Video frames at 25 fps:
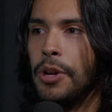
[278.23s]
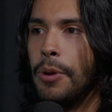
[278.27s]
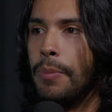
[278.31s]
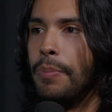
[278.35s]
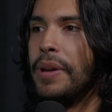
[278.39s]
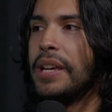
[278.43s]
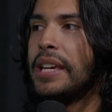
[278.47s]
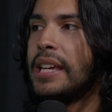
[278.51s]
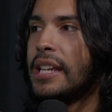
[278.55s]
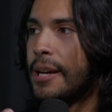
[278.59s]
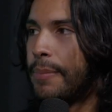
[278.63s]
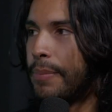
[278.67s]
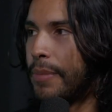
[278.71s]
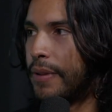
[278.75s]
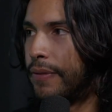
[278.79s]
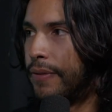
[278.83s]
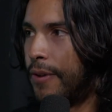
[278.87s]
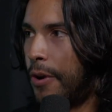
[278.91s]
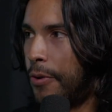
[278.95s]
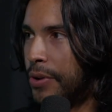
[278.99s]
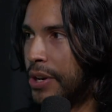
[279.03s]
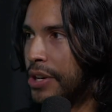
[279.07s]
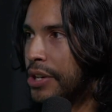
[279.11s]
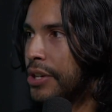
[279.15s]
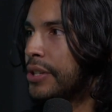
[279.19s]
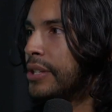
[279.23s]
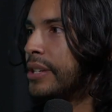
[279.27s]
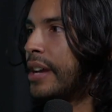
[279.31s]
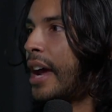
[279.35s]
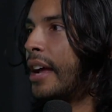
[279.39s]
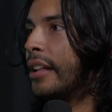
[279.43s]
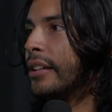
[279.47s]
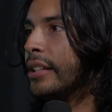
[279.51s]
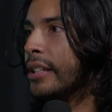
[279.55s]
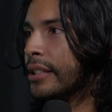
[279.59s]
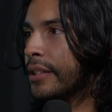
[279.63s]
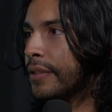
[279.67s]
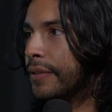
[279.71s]
picking up the phone and just
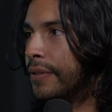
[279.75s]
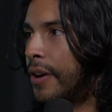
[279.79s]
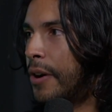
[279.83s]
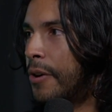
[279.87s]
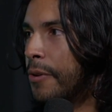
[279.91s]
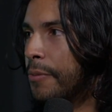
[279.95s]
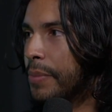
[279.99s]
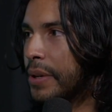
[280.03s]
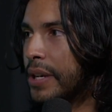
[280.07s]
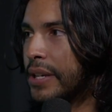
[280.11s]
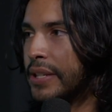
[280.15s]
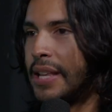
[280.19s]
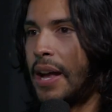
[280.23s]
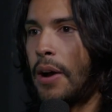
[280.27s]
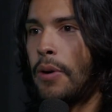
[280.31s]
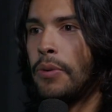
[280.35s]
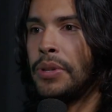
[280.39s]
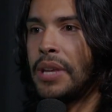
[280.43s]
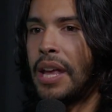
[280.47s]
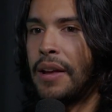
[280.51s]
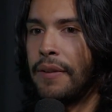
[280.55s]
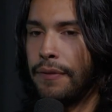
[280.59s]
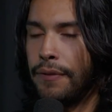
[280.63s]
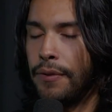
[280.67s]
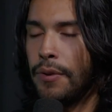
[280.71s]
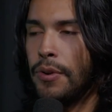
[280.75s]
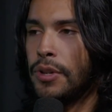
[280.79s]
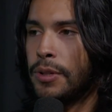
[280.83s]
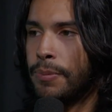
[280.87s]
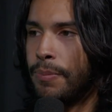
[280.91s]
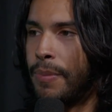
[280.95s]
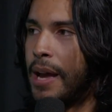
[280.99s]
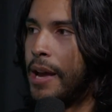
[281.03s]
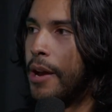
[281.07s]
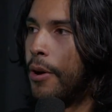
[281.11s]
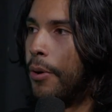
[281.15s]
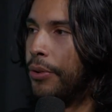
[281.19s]
dialing the phone, because that was at first my